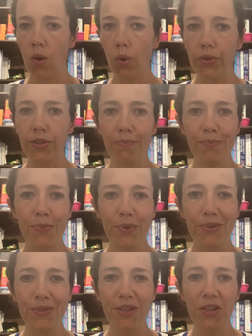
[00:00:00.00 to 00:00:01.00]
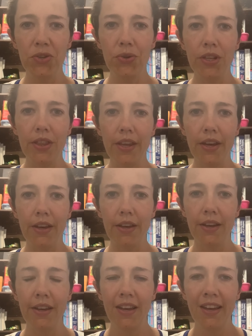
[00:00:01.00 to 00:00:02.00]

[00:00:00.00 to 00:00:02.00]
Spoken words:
Awesome. We'll see you in the